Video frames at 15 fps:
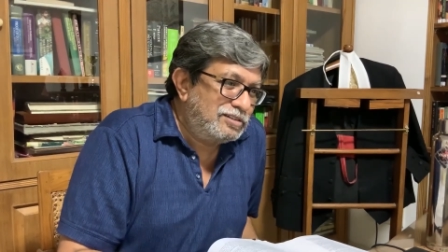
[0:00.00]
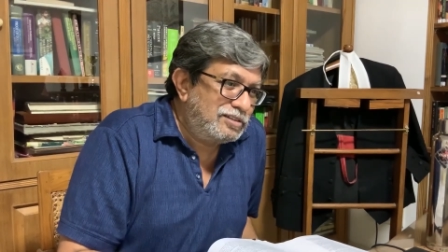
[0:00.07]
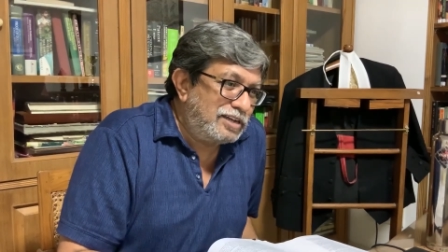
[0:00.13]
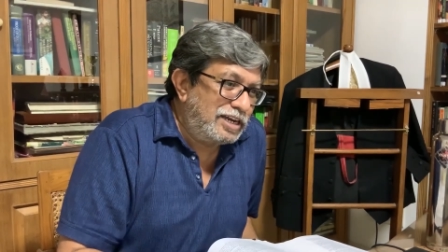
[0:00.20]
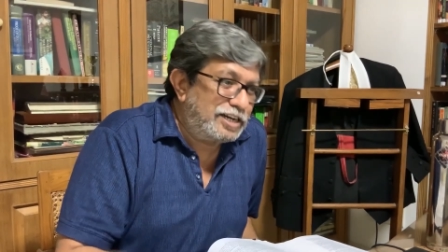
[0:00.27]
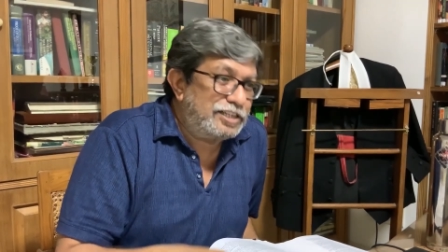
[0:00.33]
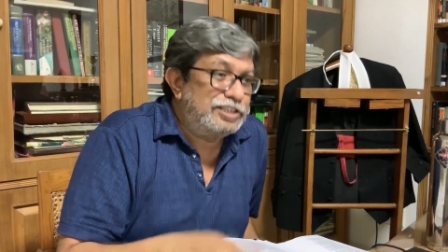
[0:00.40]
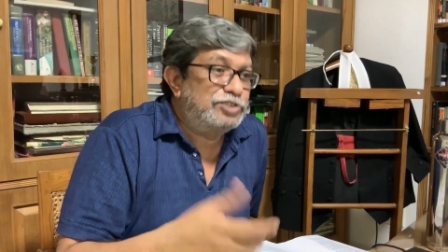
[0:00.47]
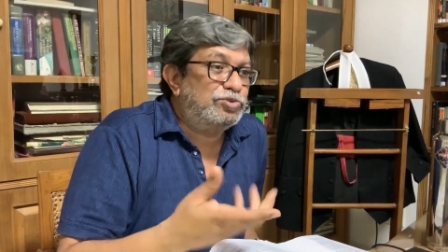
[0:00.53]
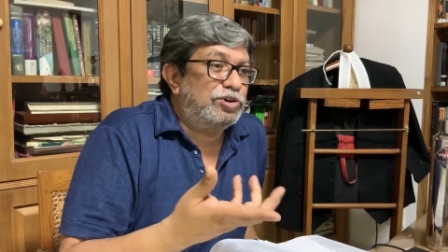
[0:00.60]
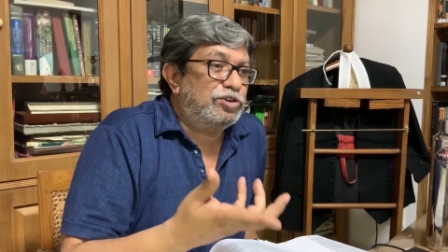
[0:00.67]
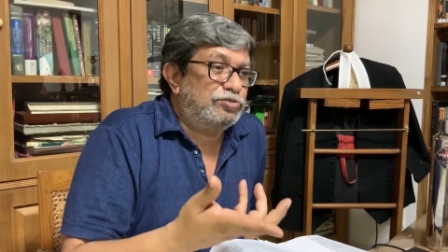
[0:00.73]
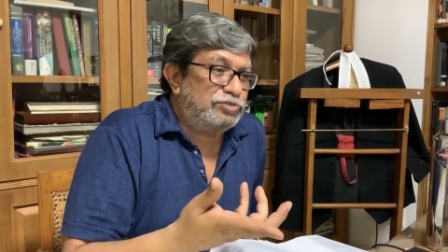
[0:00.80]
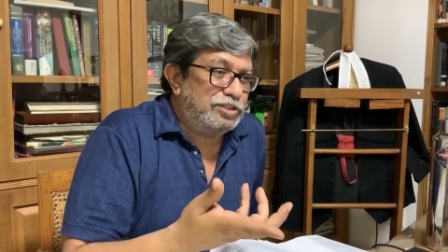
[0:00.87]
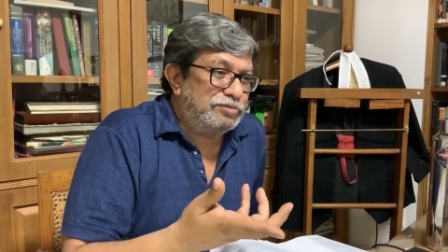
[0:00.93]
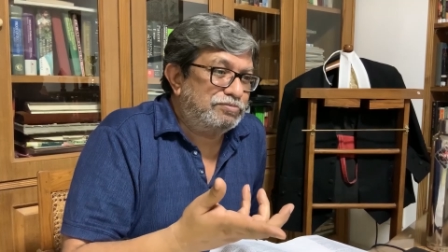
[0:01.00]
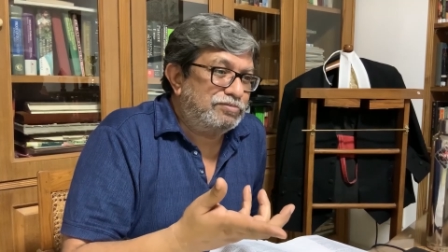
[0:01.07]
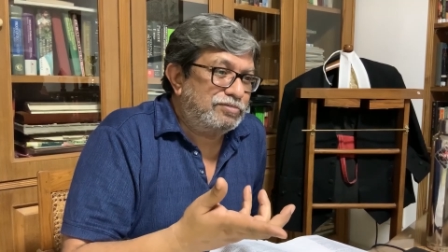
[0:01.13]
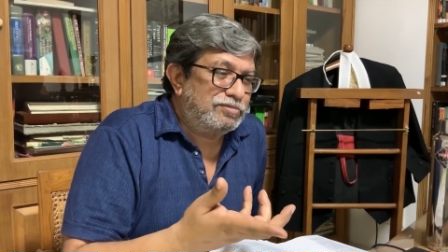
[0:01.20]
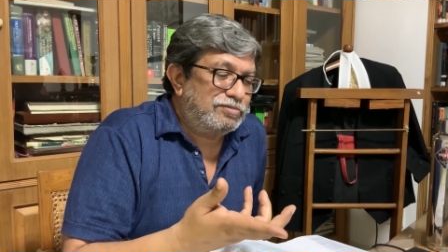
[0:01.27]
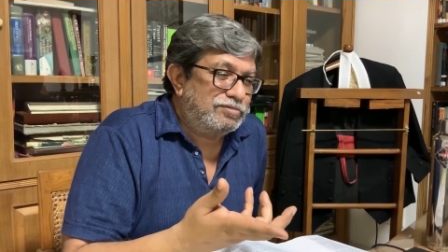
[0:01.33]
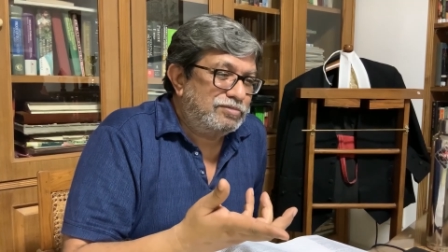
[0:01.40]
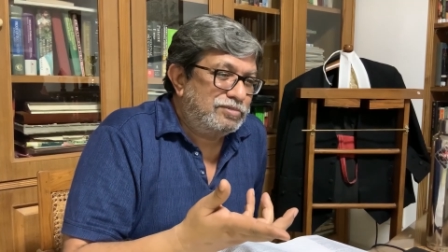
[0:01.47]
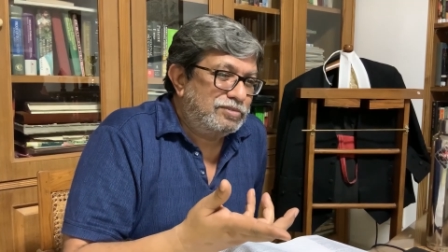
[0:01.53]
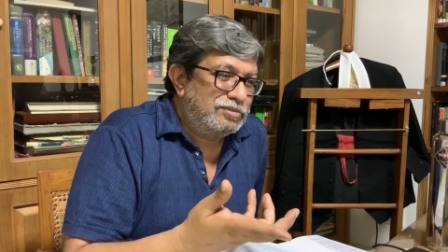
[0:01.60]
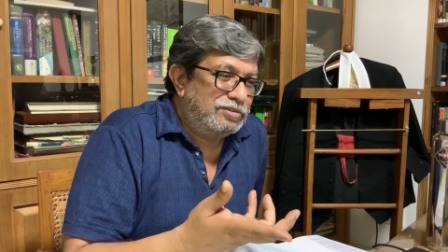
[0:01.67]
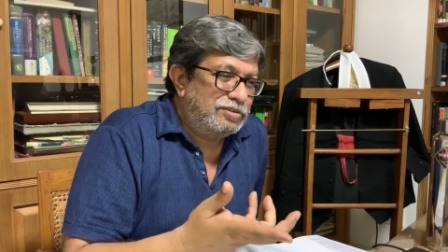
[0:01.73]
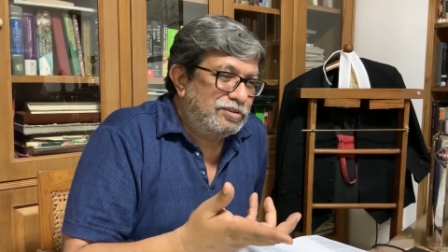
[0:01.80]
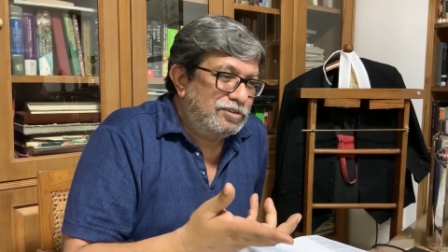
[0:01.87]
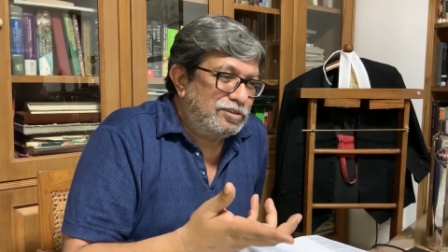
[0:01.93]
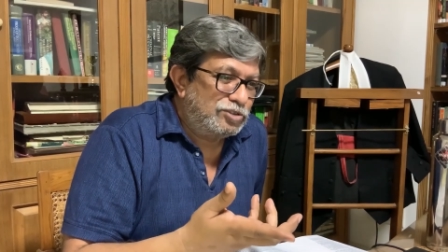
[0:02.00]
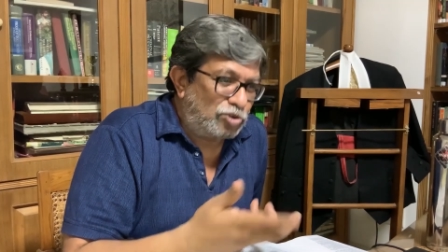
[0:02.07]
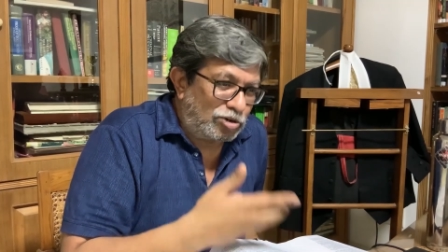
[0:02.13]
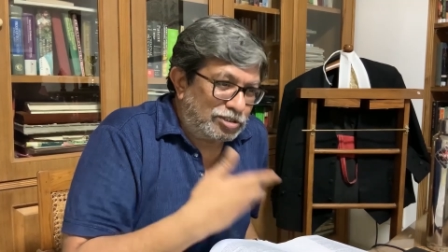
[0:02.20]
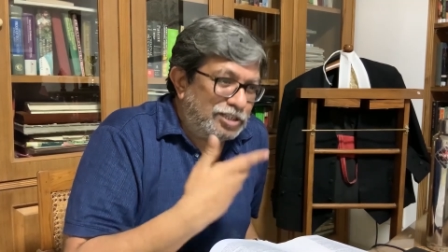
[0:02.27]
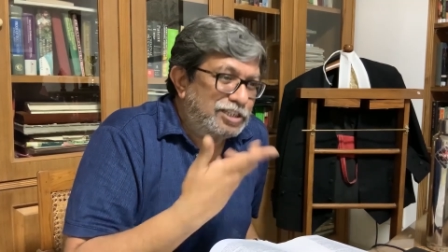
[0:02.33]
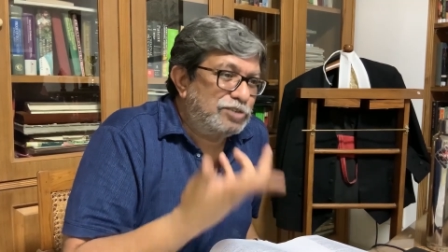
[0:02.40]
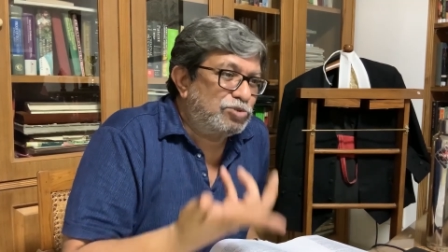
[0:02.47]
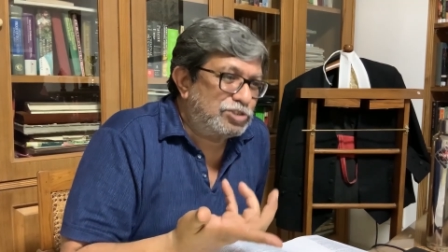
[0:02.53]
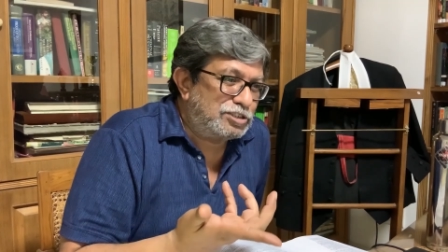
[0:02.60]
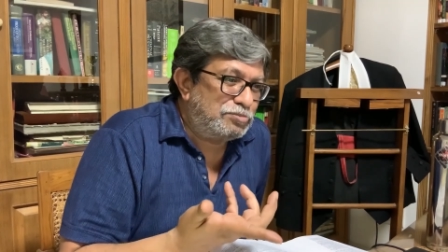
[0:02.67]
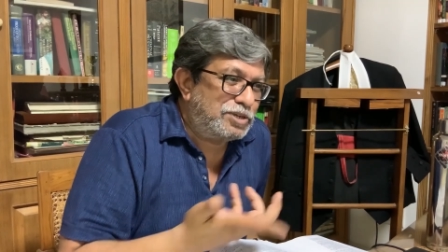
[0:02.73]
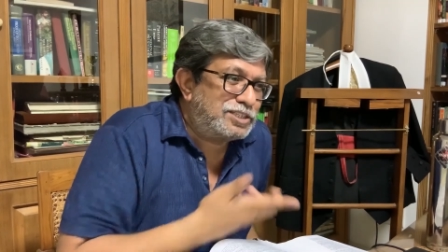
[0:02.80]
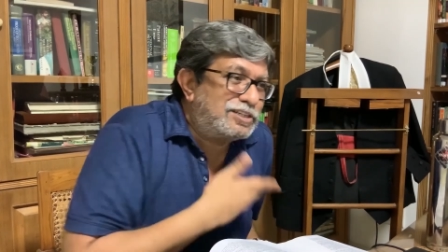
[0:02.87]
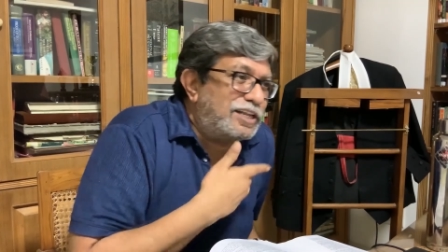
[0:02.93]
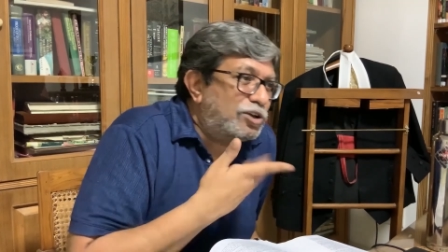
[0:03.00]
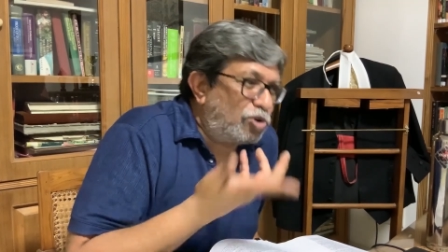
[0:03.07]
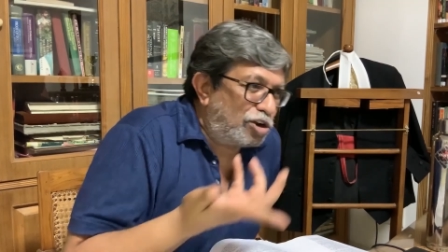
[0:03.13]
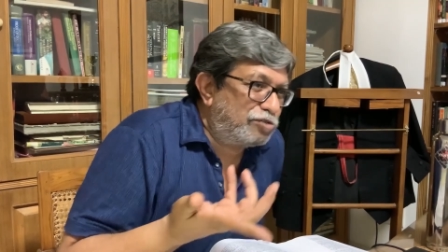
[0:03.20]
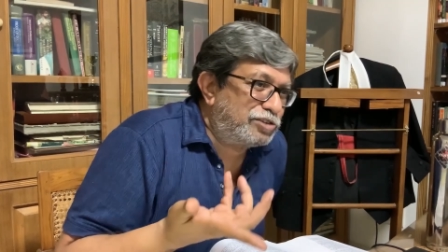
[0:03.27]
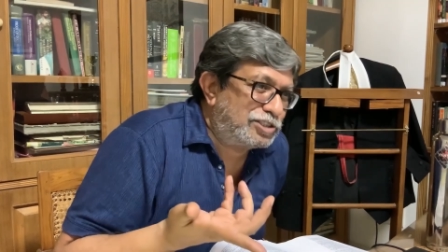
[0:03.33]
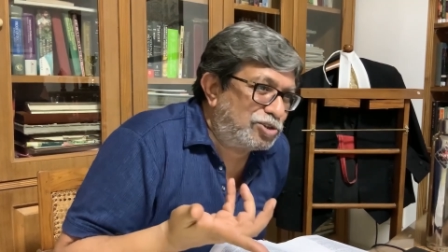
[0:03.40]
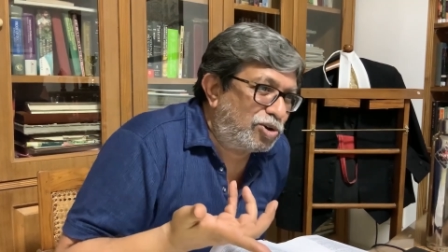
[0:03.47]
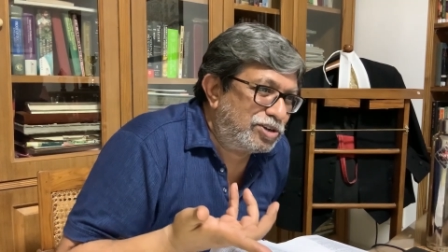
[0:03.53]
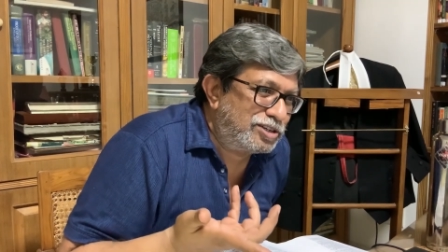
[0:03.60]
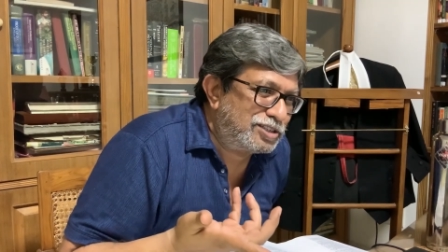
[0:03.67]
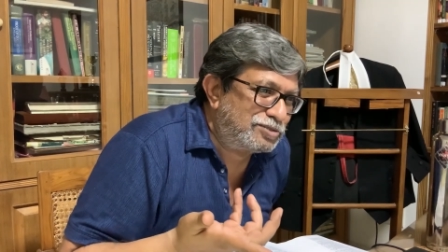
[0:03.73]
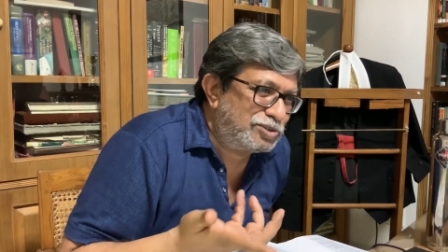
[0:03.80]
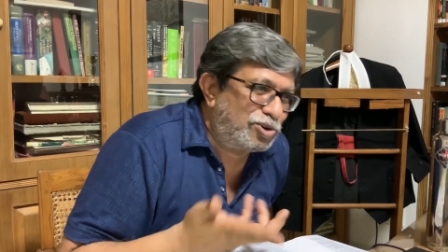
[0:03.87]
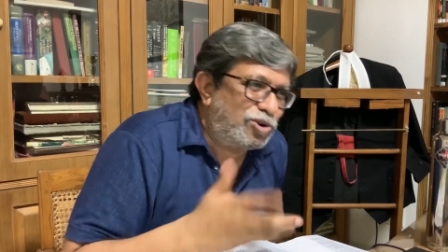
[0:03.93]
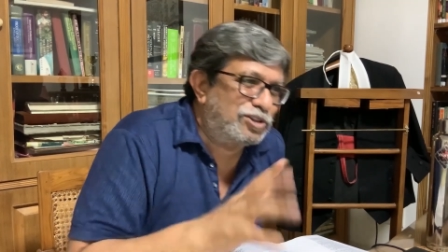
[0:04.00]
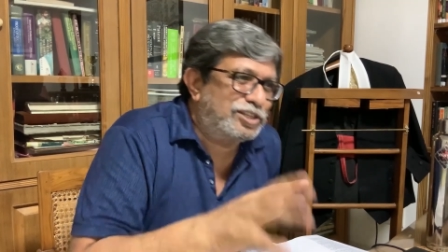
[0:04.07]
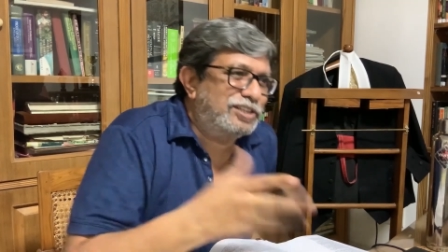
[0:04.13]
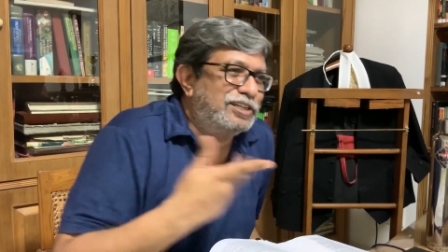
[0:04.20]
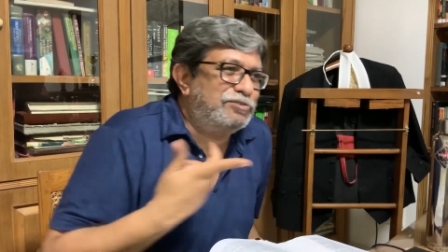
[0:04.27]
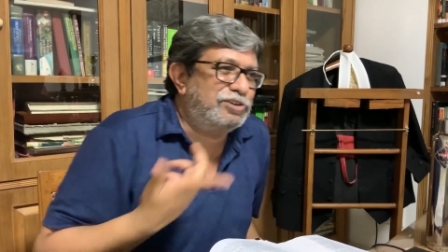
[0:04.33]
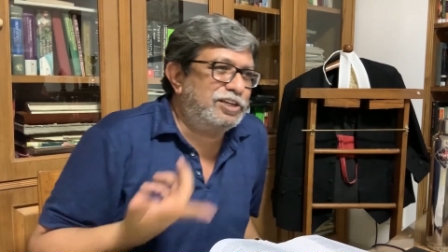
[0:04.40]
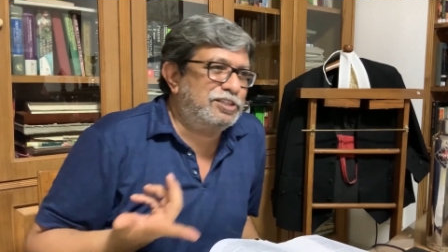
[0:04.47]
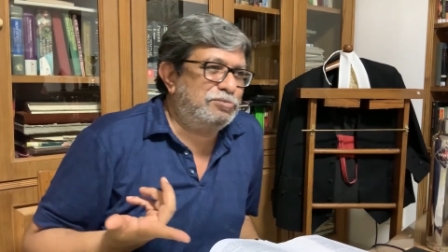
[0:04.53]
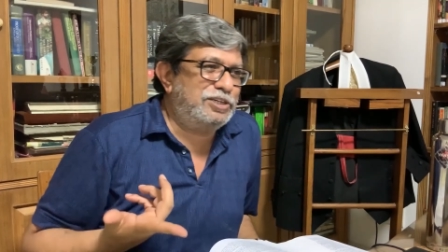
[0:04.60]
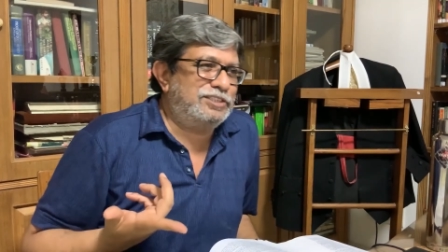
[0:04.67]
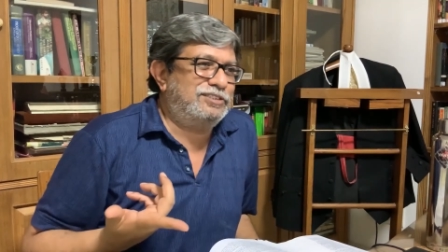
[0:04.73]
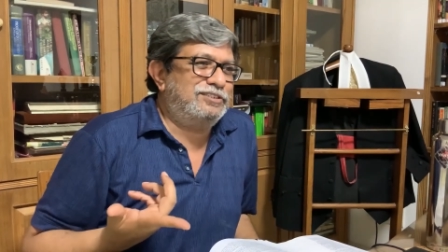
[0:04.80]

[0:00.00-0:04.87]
And each one of them thought that he was the best. Like all of us lawyers, we all think that we are the best.